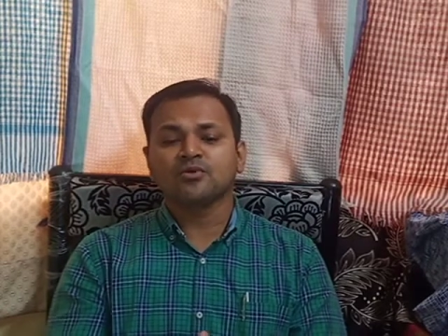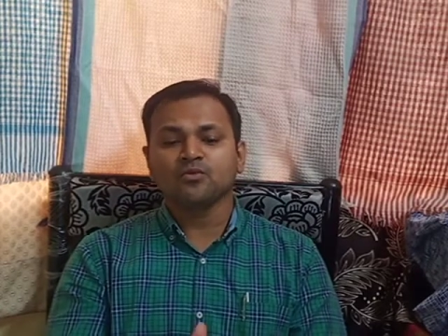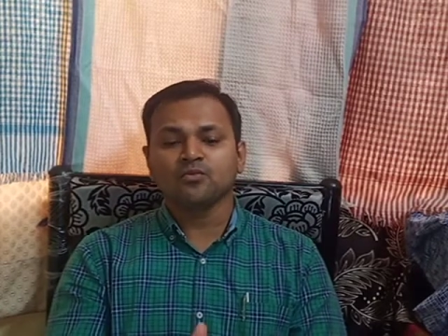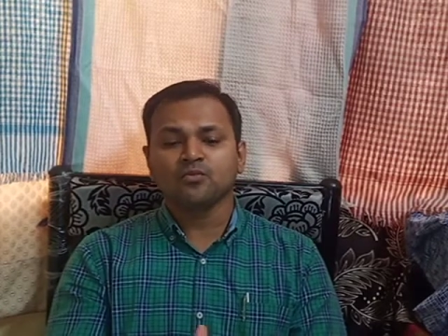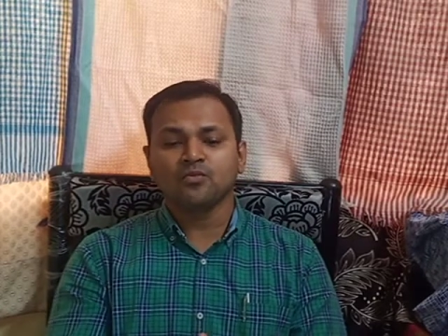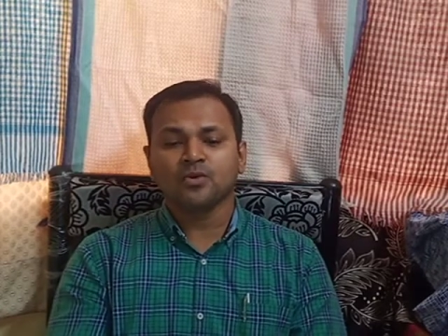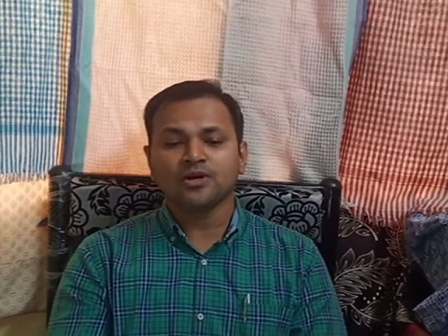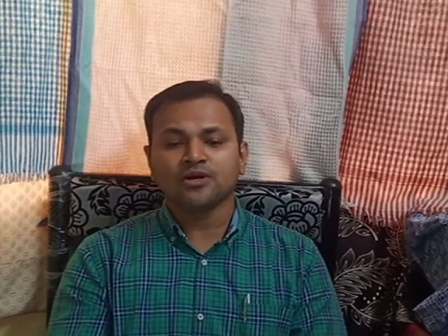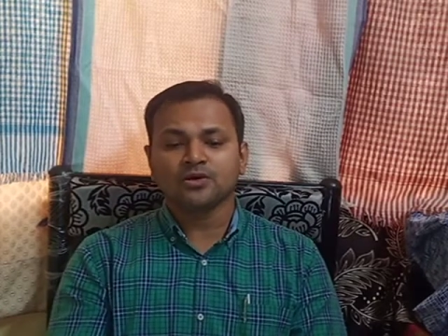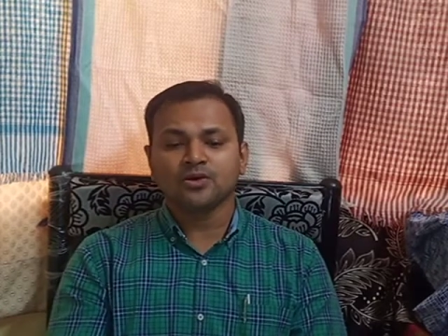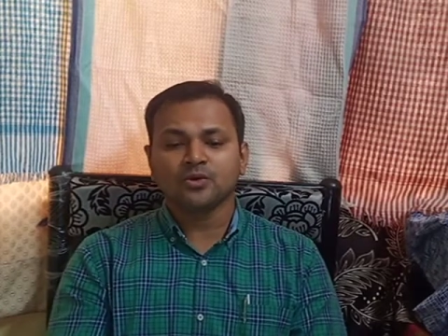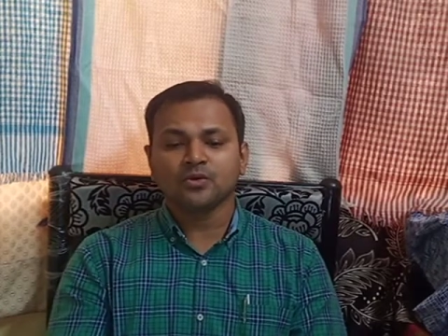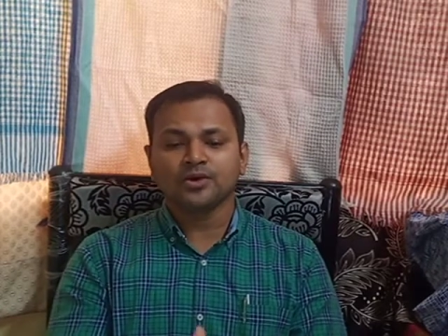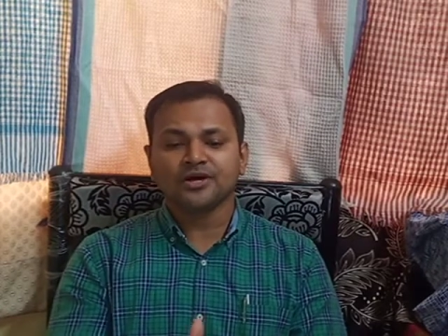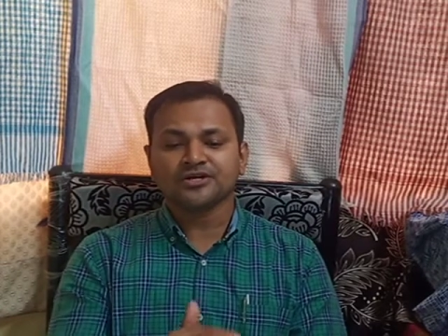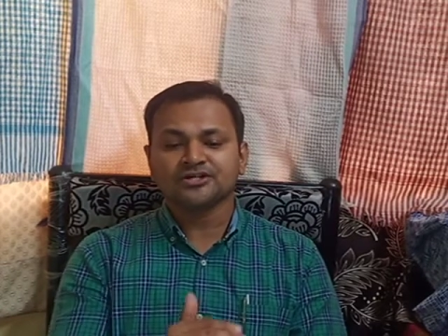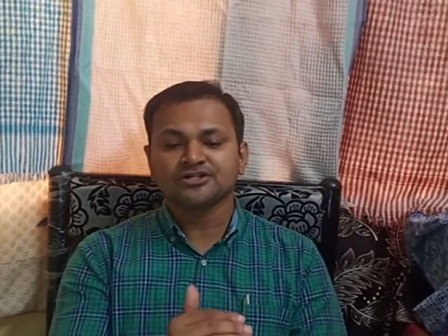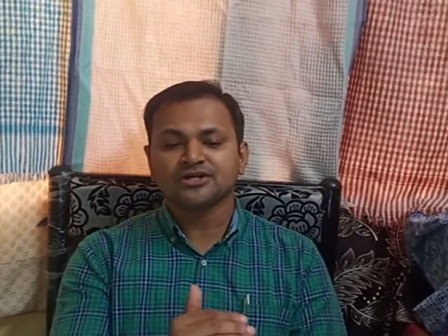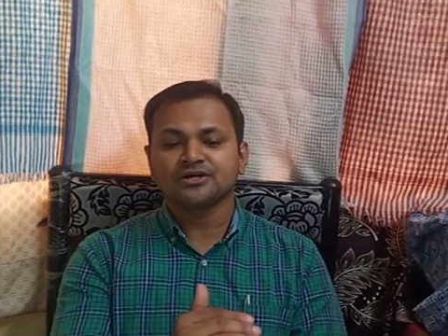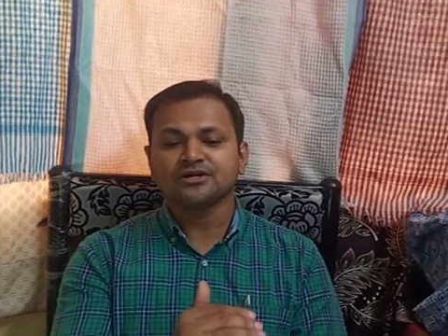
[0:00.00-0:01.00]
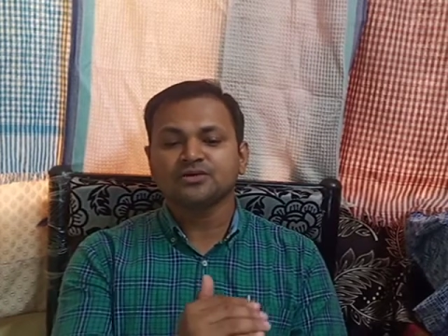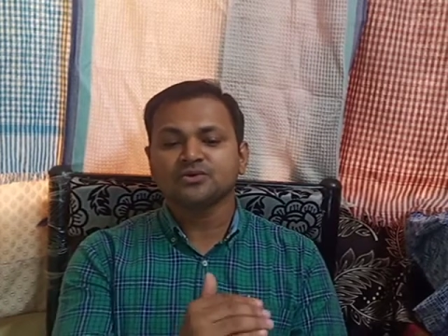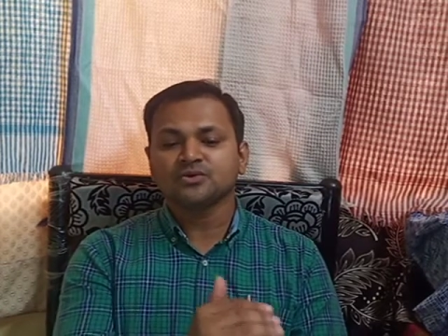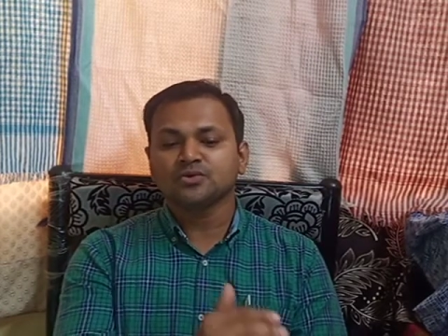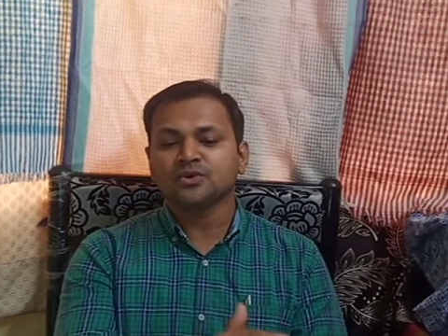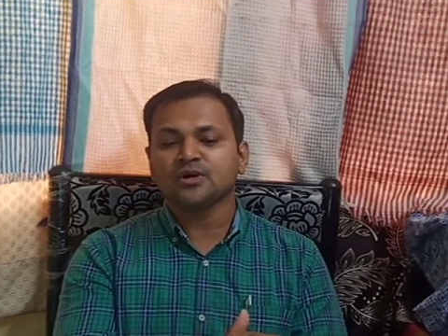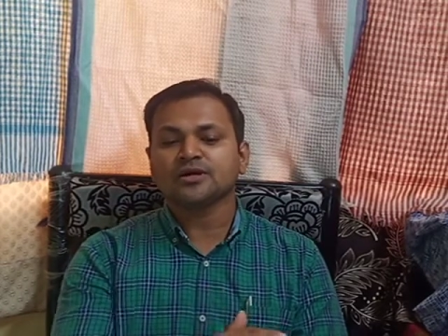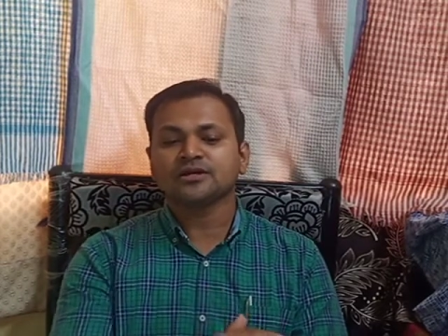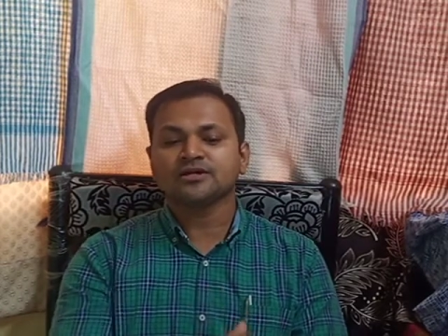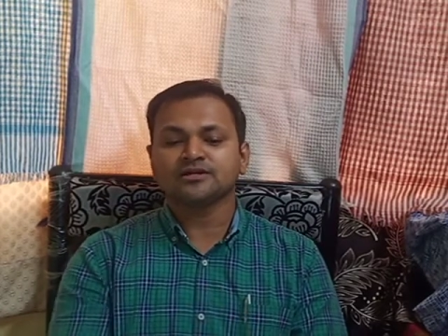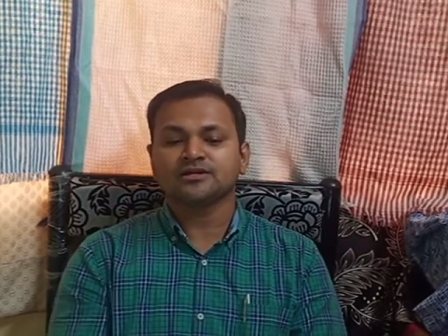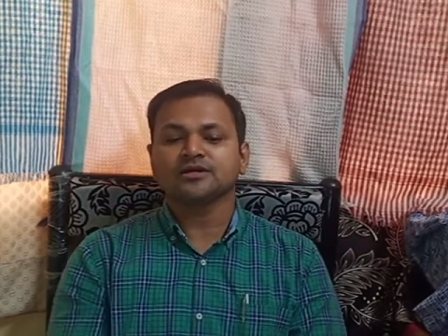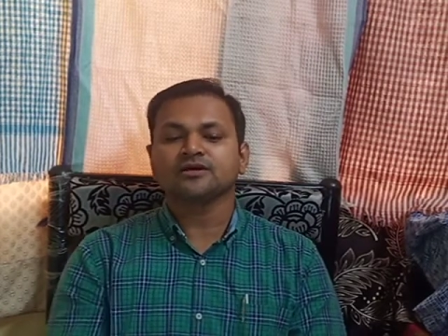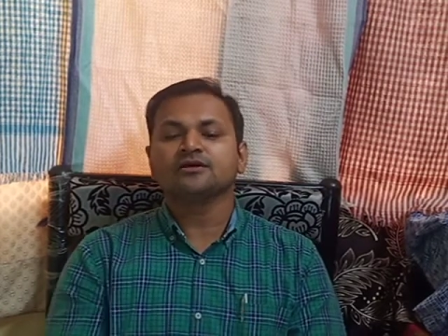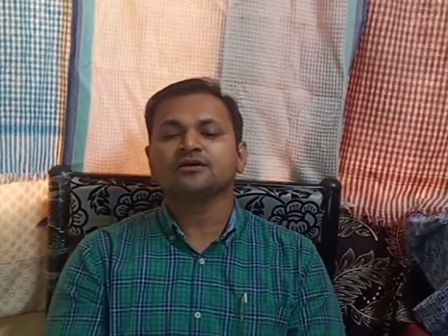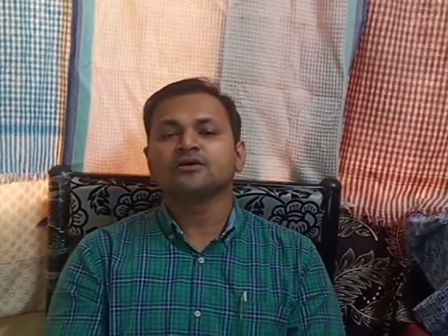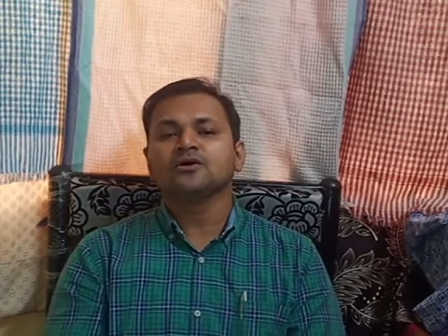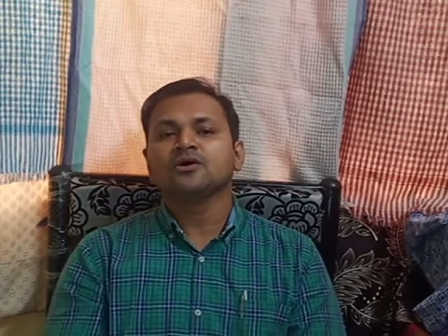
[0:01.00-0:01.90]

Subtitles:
one location to another